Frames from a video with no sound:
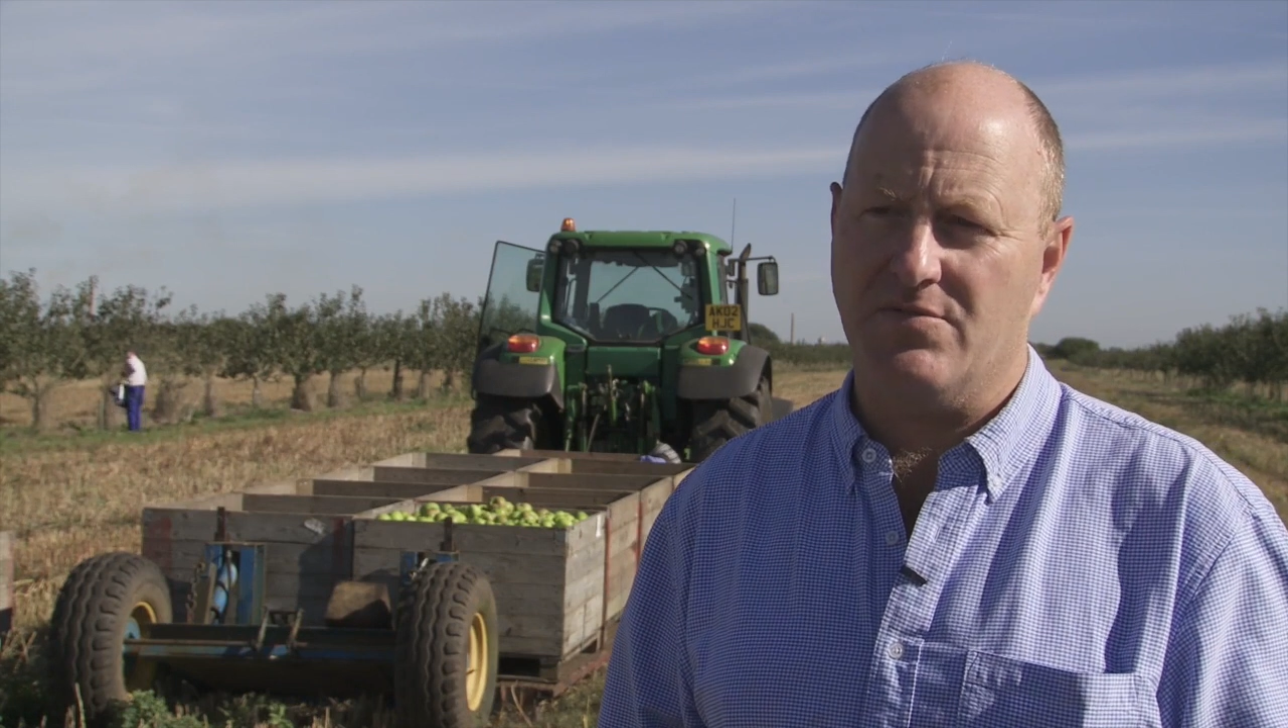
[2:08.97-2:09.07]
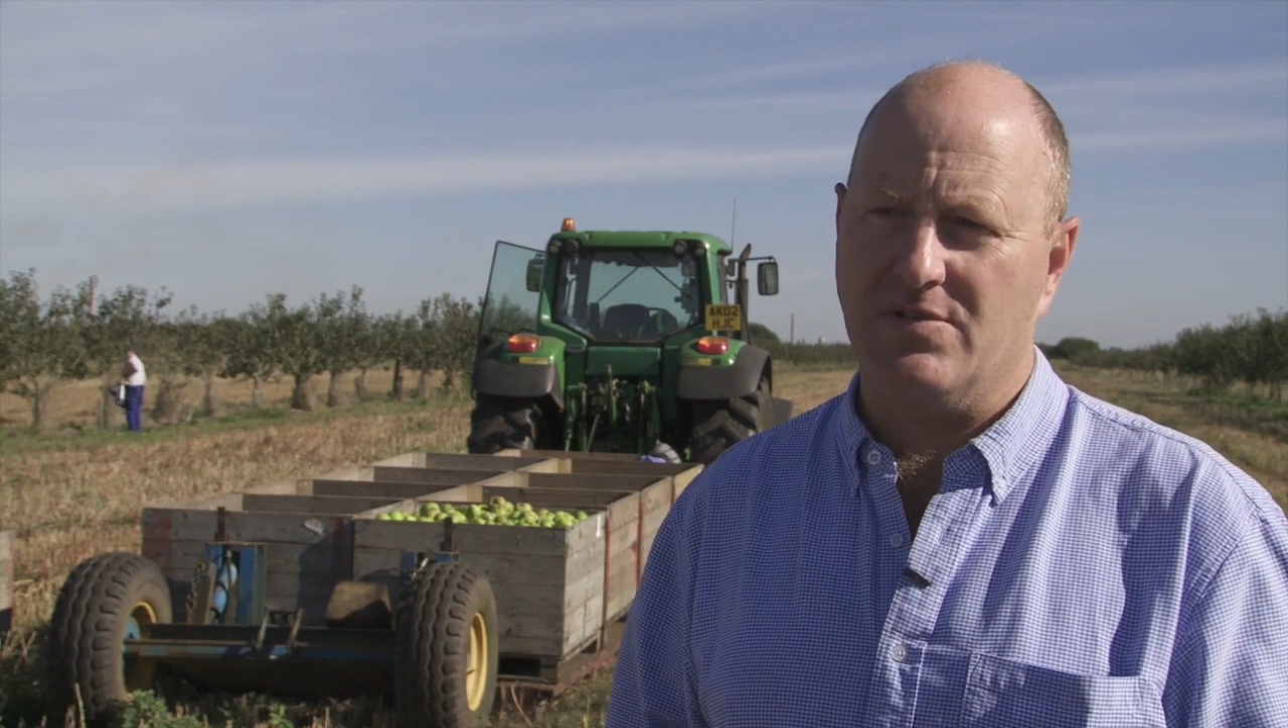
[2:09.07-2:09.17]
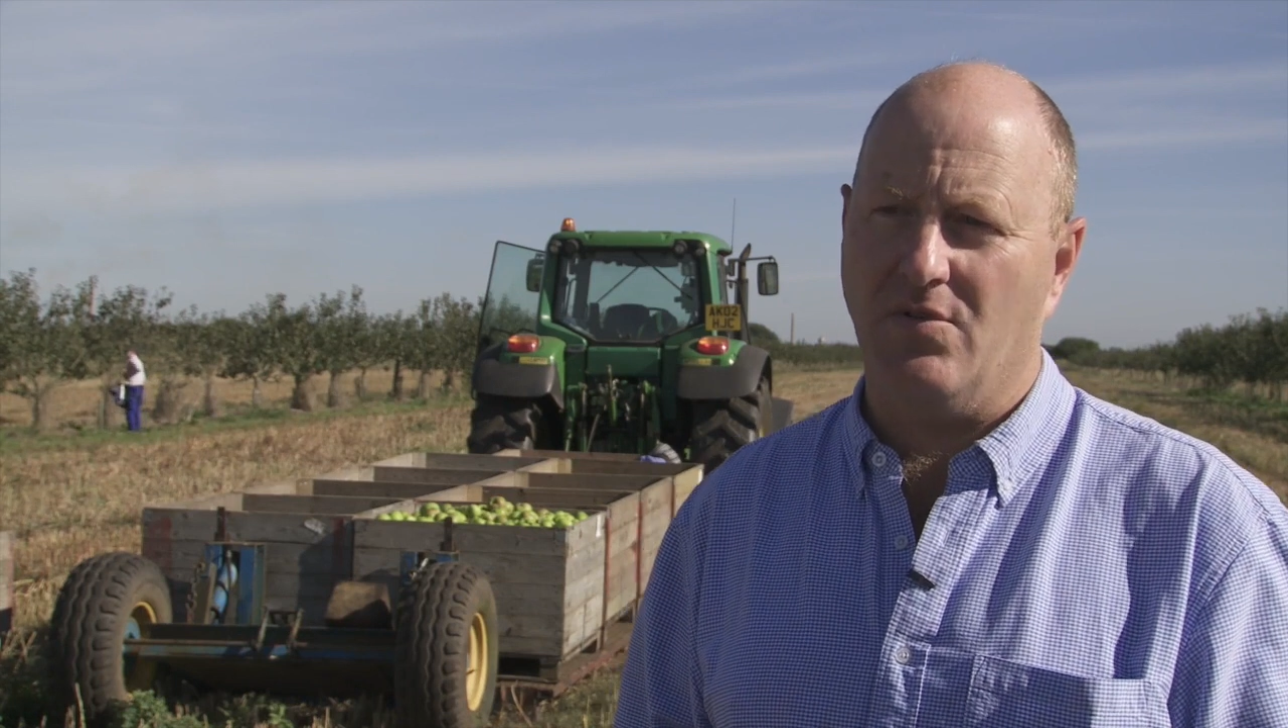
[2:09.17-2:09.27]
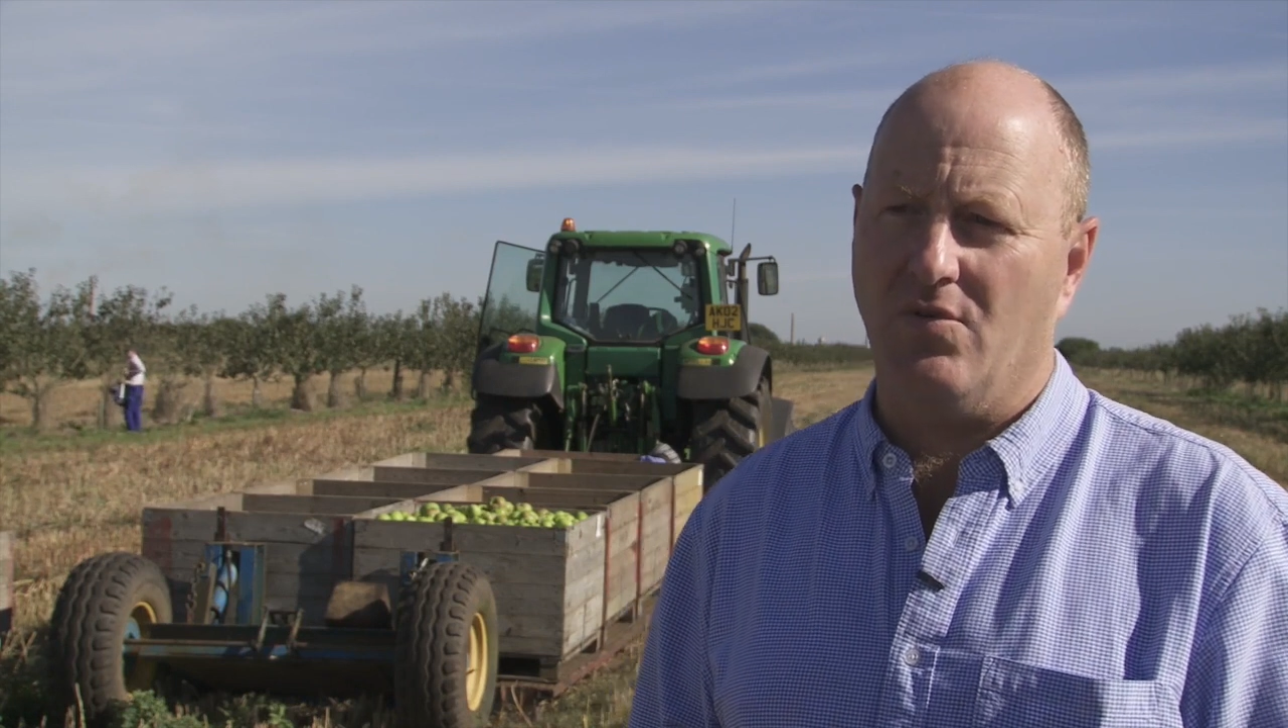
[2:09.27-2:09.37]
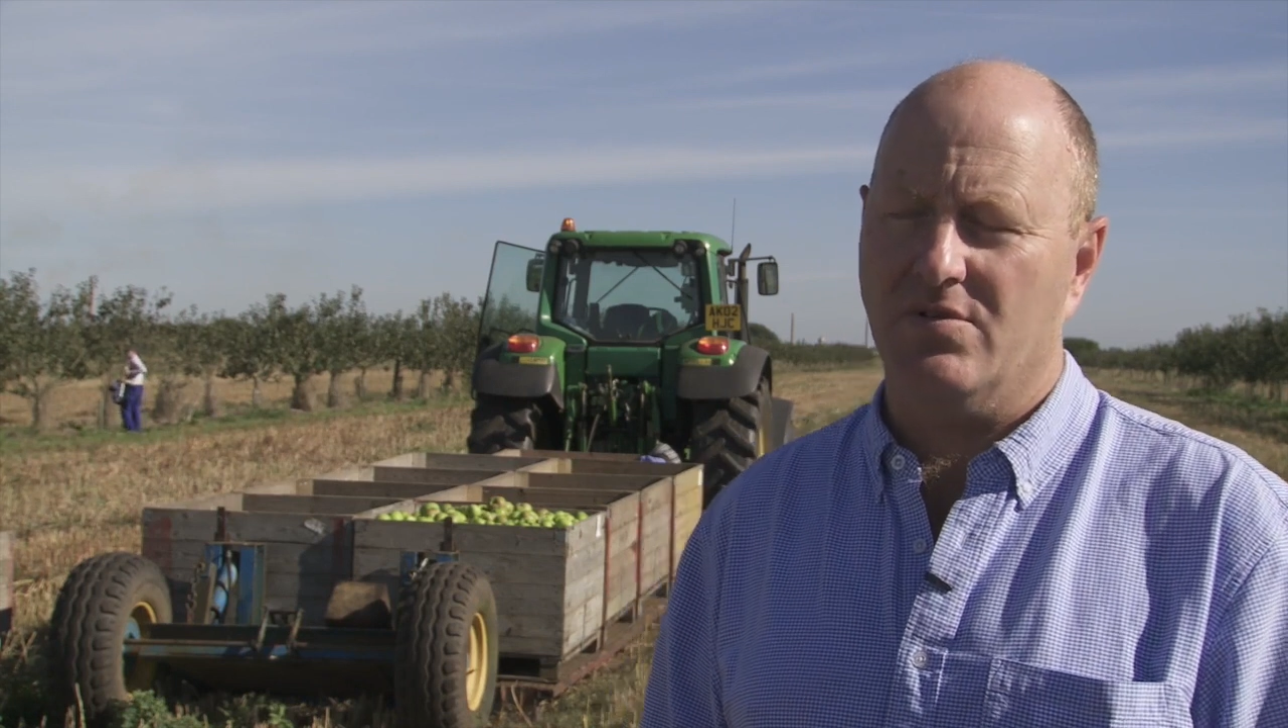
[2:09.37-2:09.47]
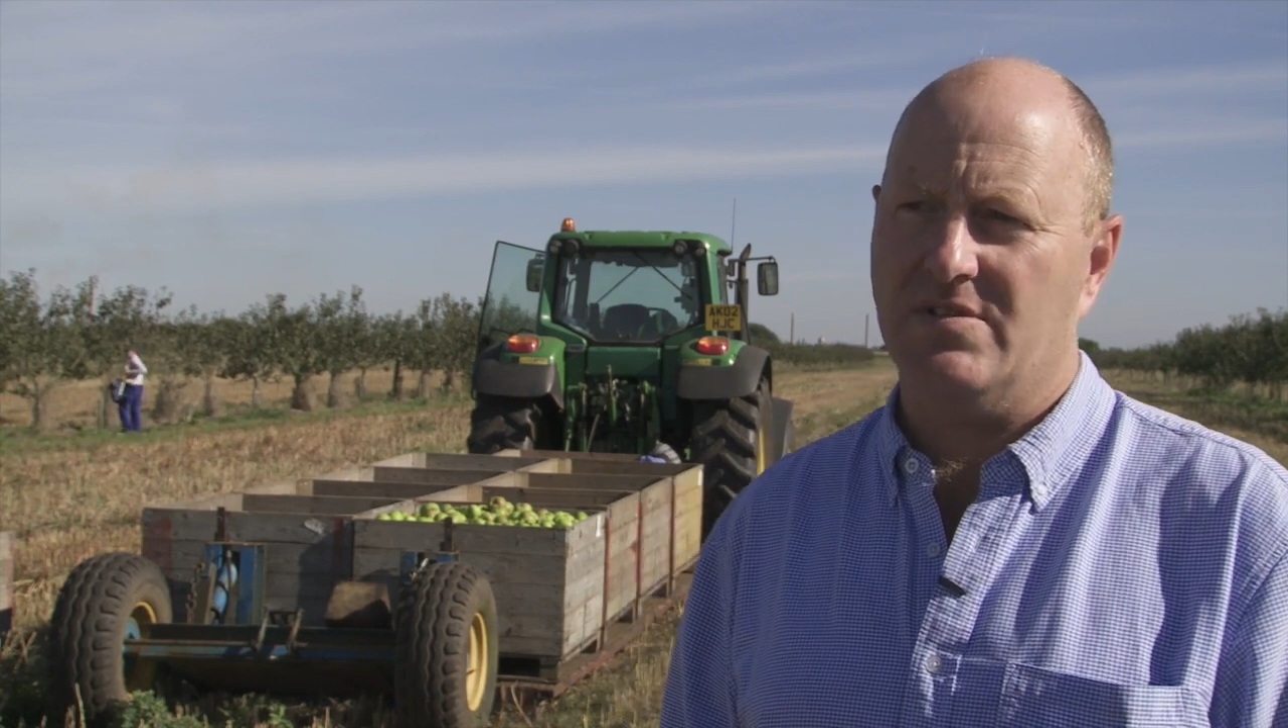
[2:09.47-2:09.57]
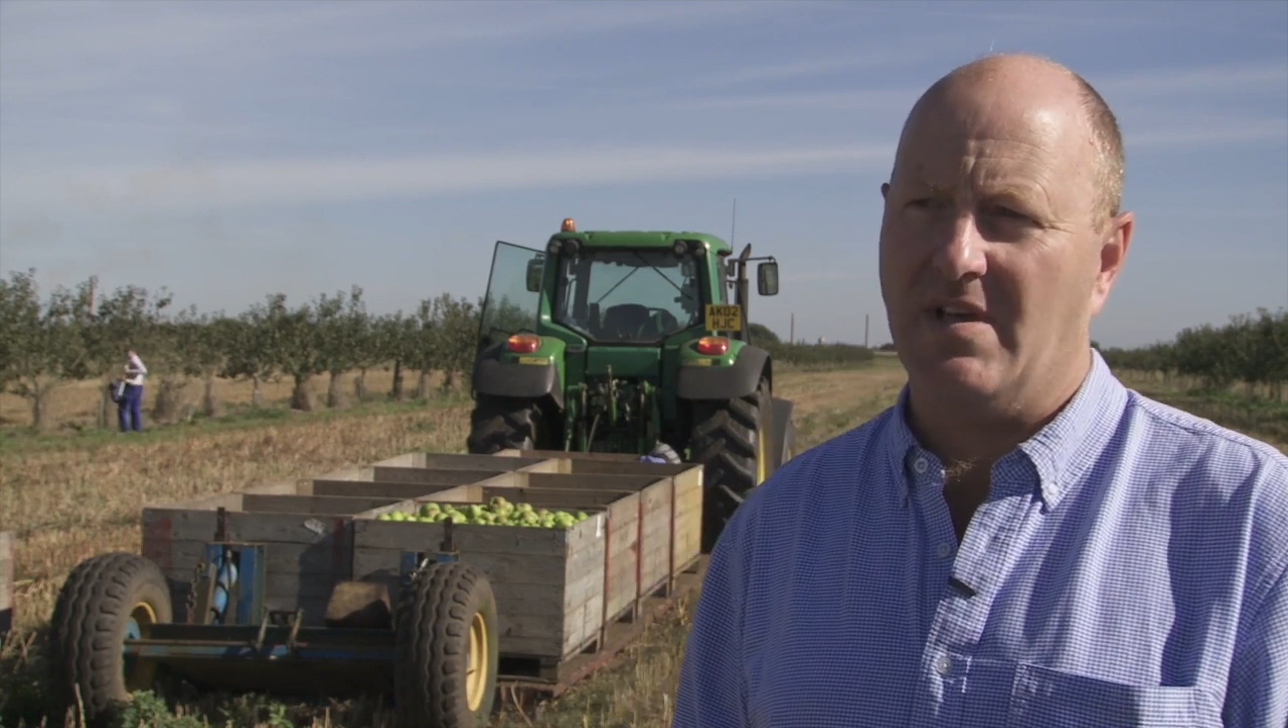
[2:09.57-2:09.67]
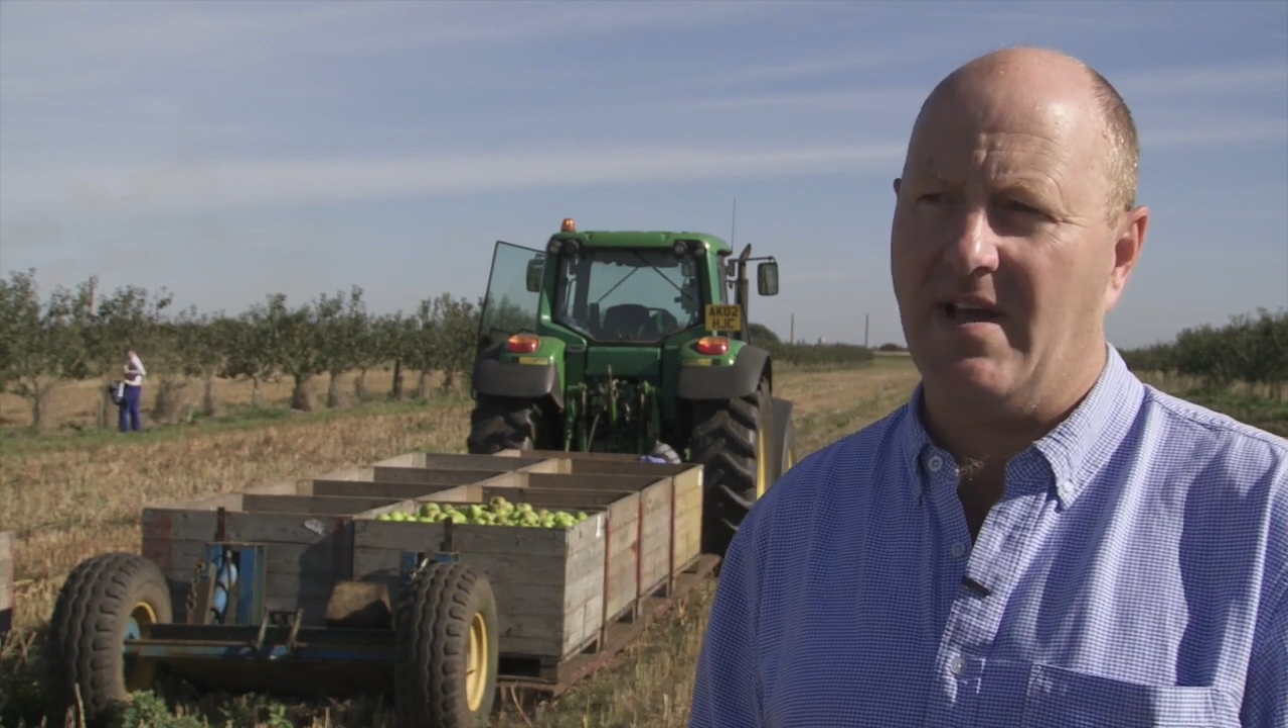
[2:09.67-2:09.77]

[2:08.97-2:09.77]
resource,